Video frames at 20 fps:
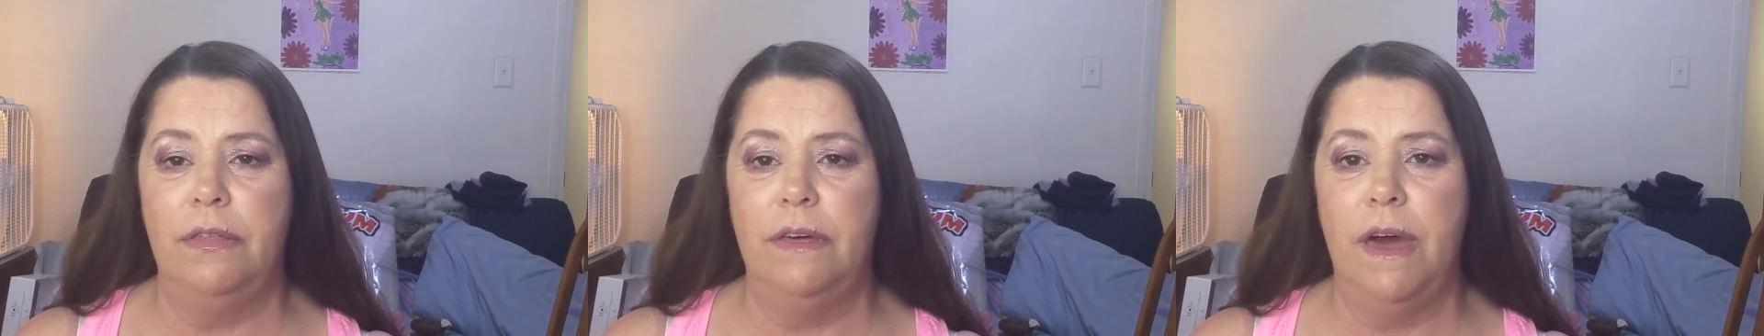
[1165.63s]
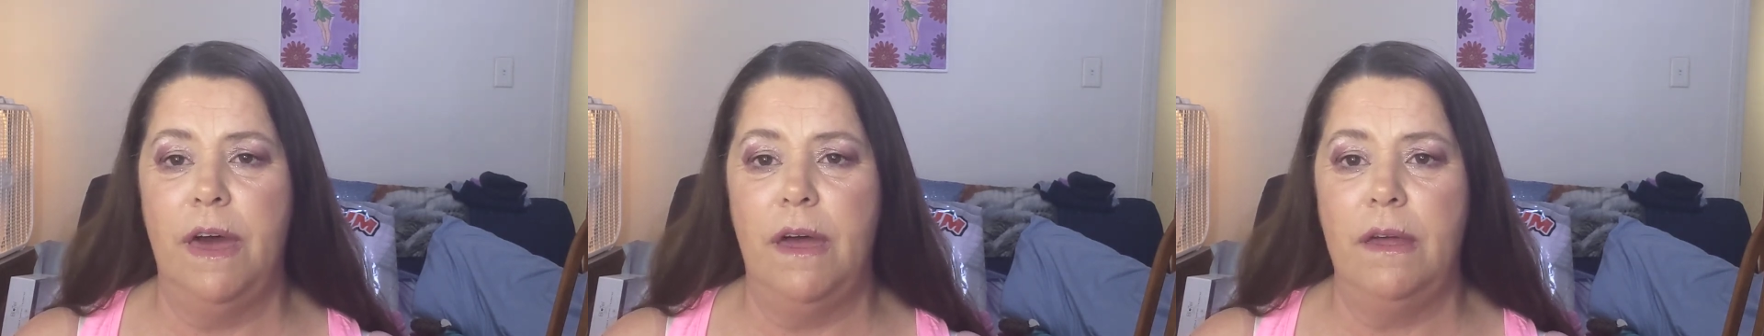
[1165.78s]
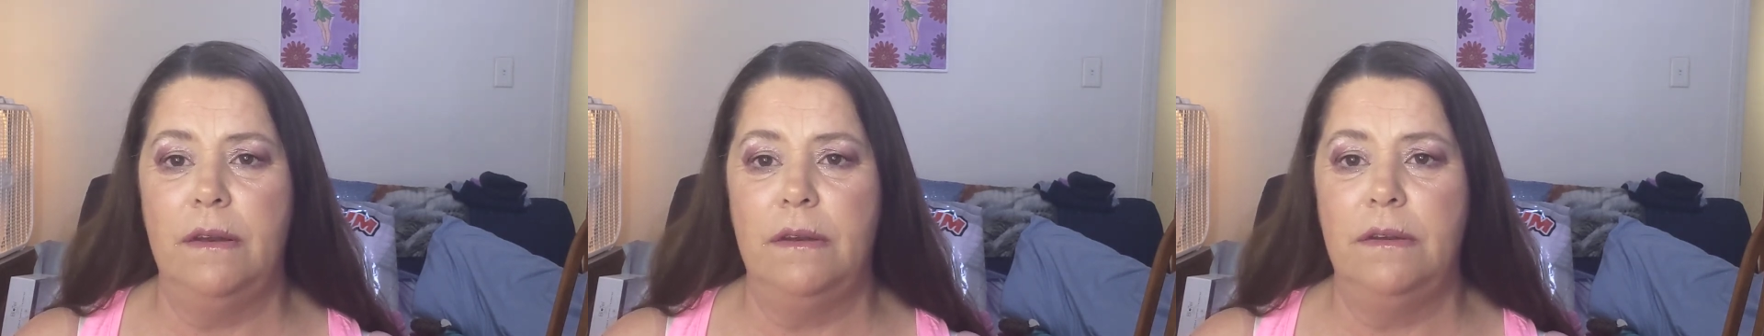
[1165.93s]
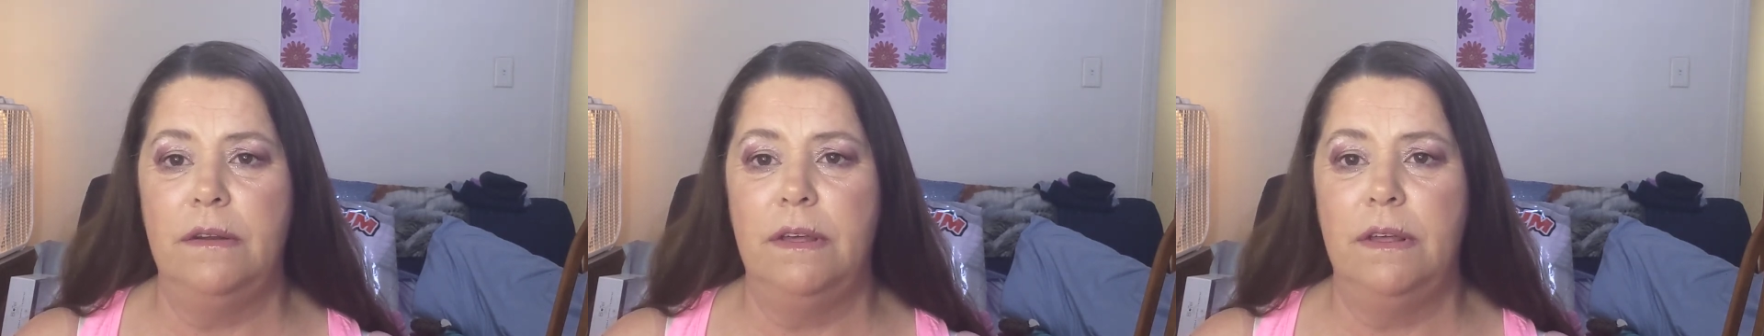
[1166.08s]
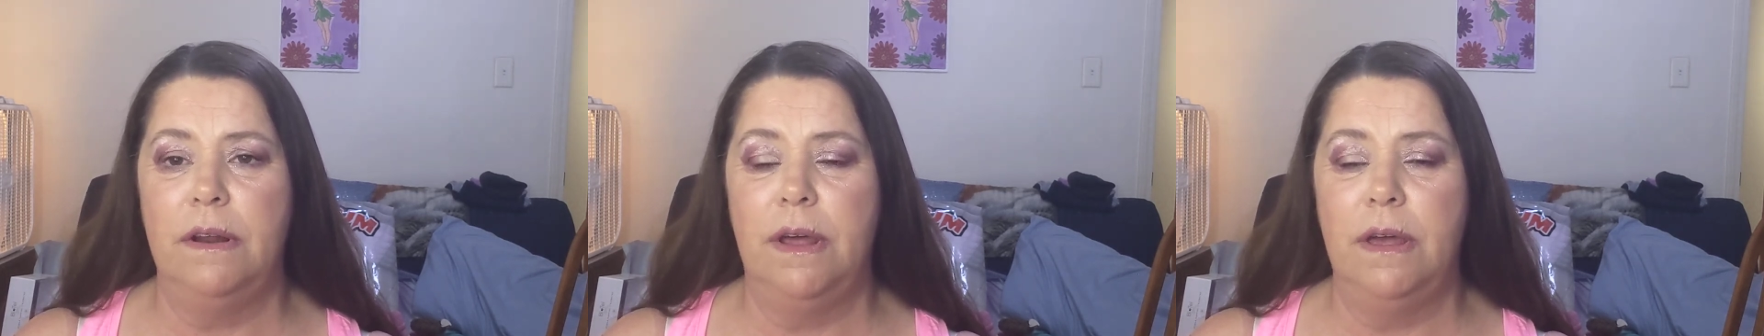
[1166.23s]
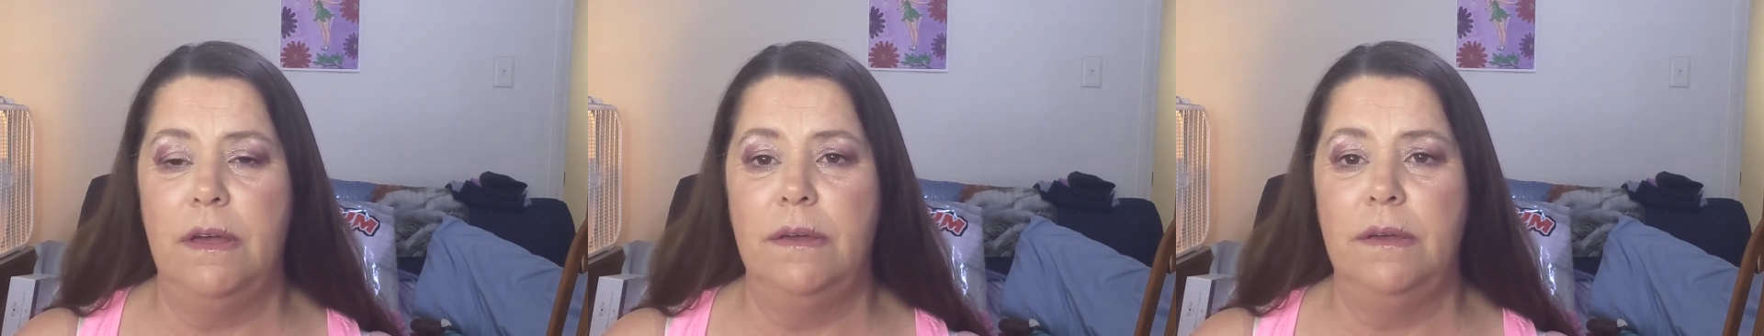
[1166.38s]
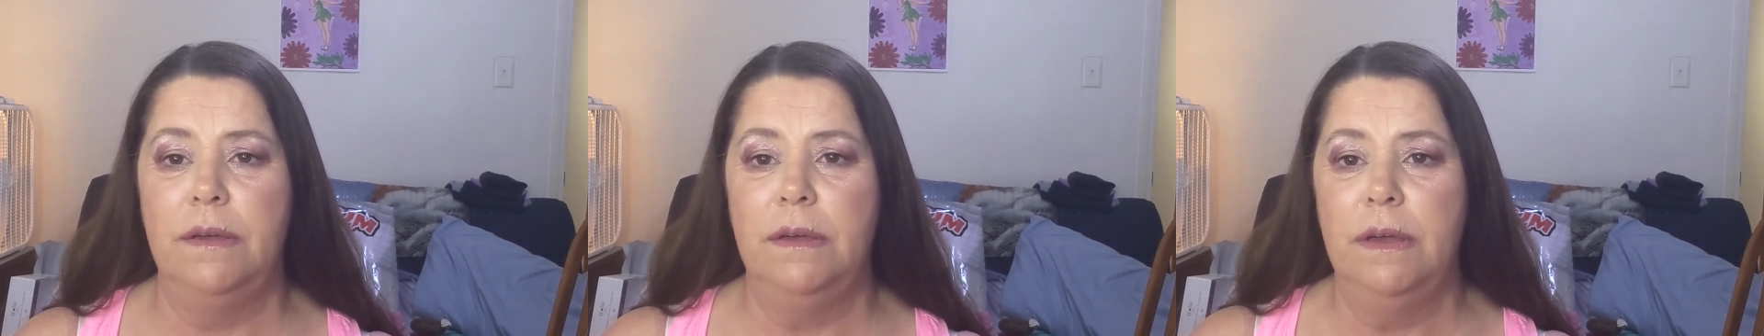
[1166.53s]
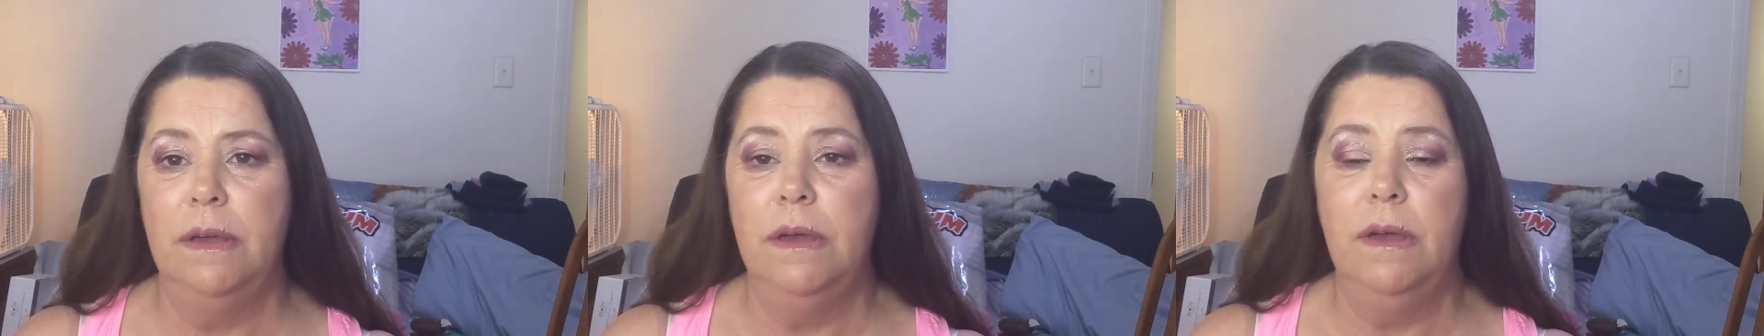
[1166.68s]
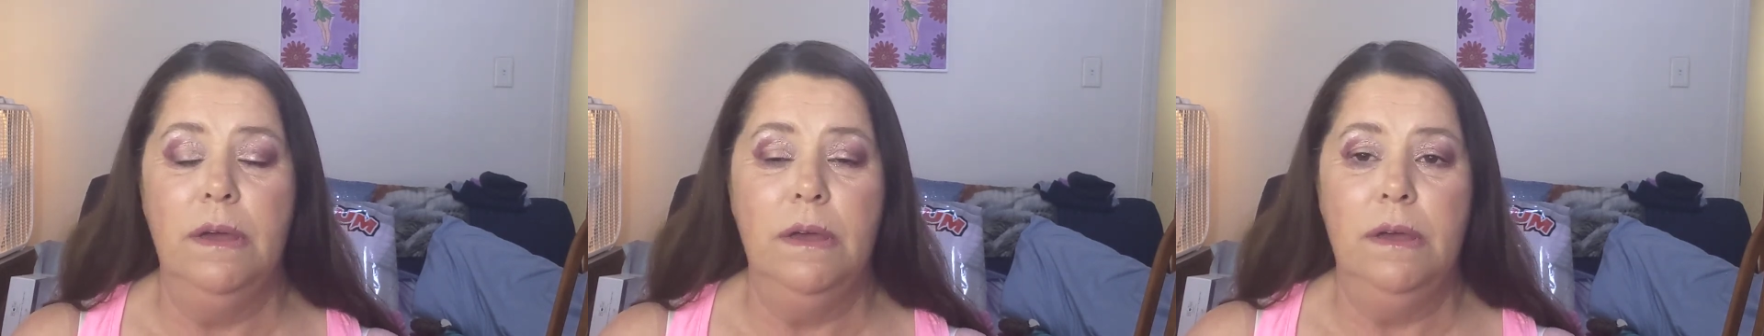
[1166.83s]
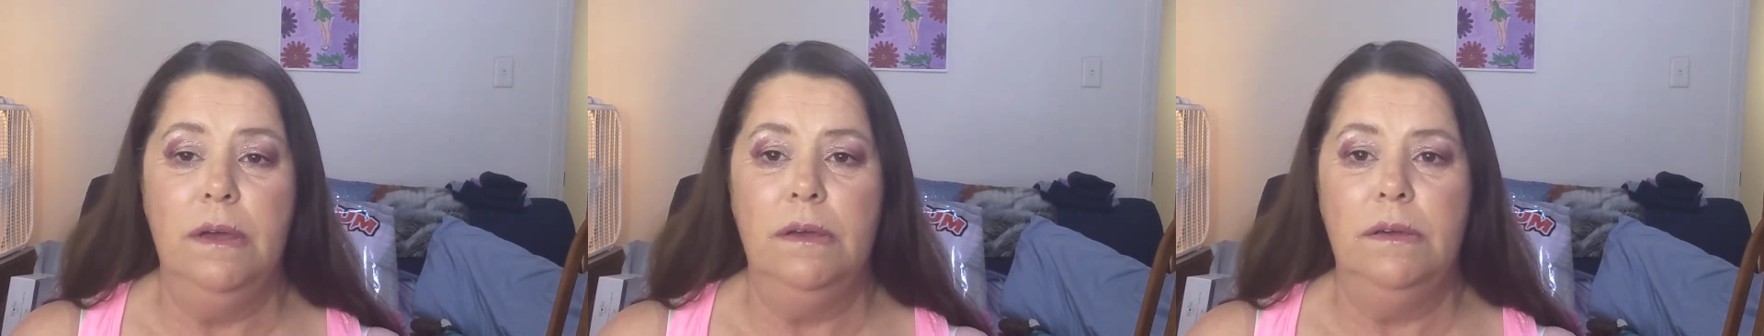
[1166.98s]
that and then I,
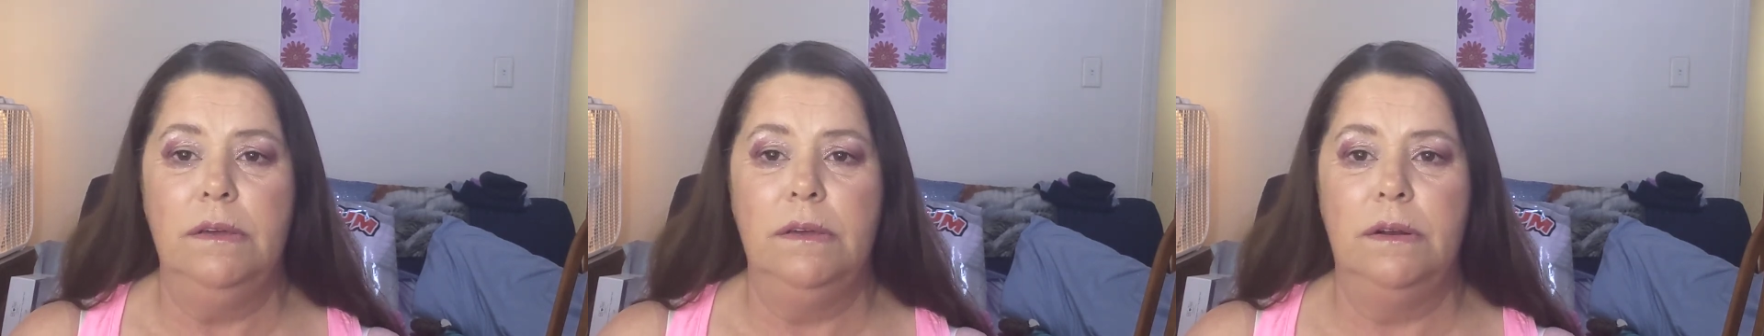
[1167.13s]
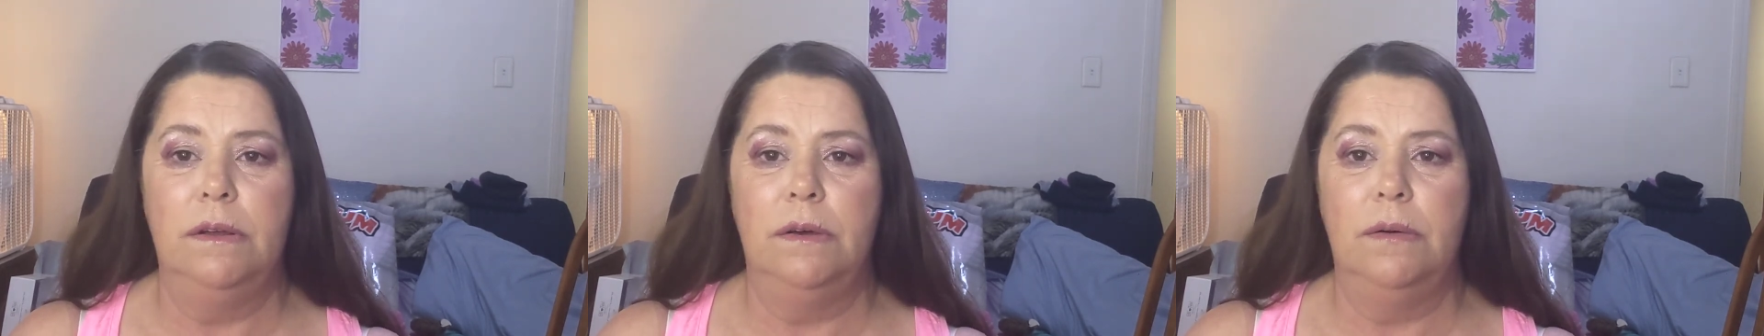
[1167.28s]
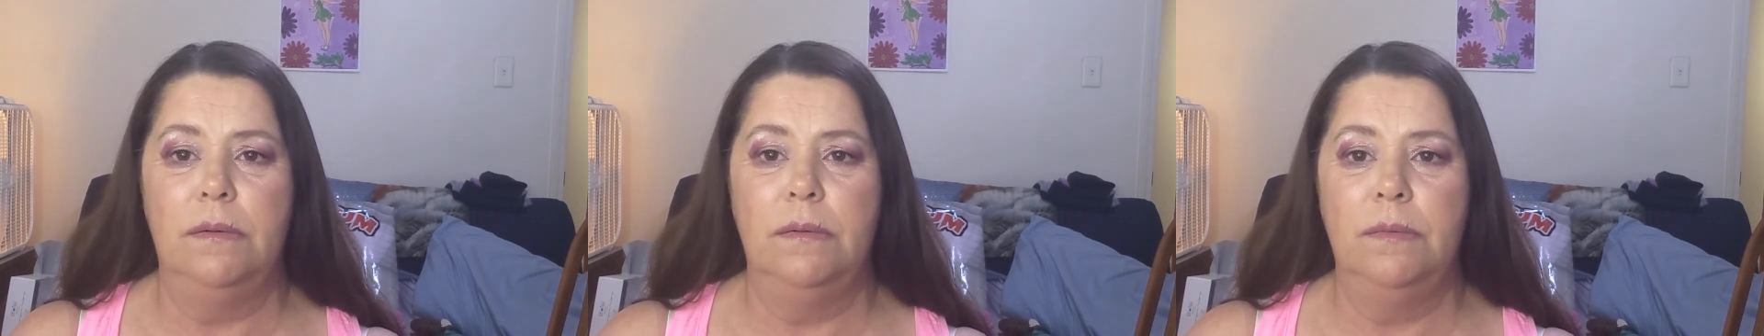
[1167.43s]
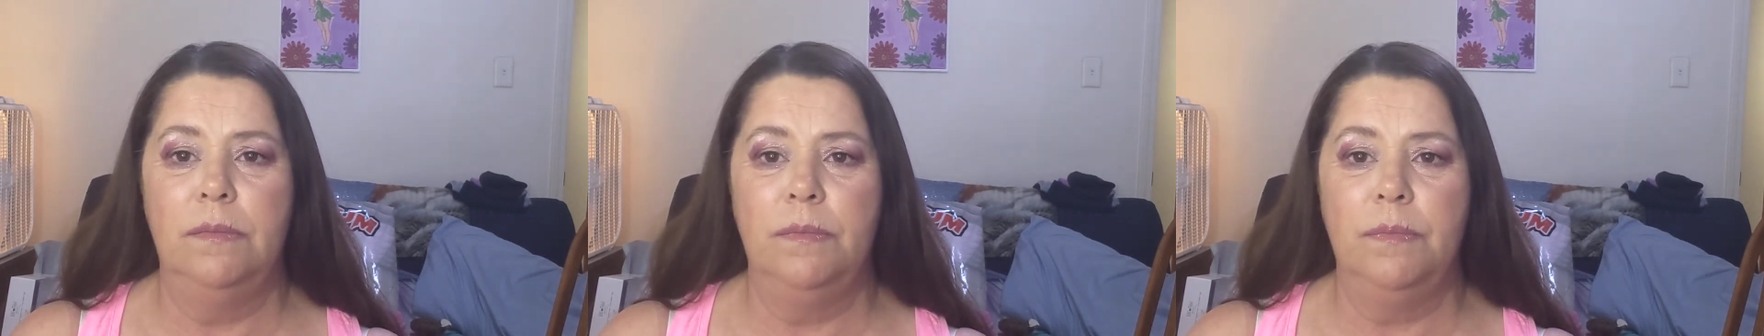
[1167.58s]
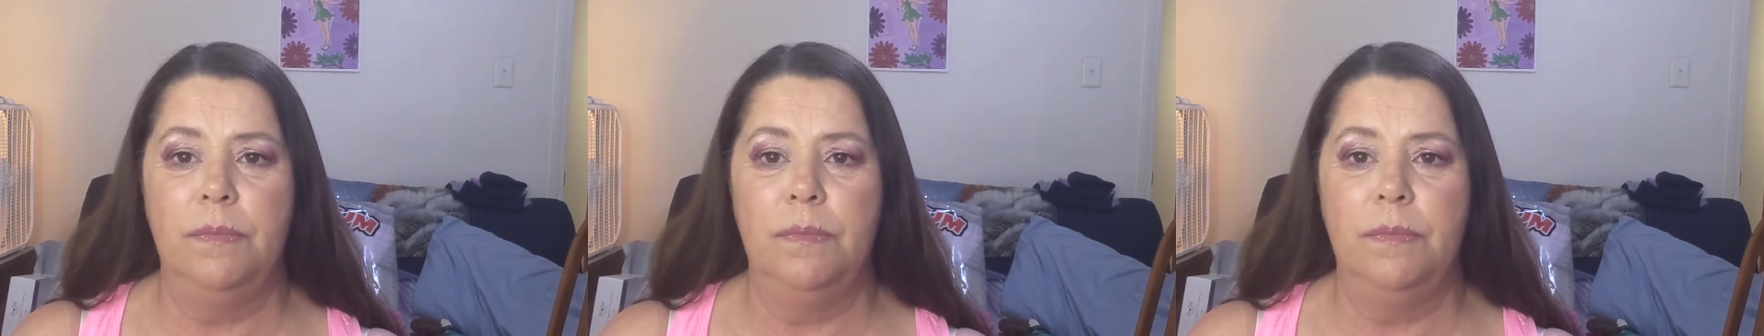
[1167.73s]
you know,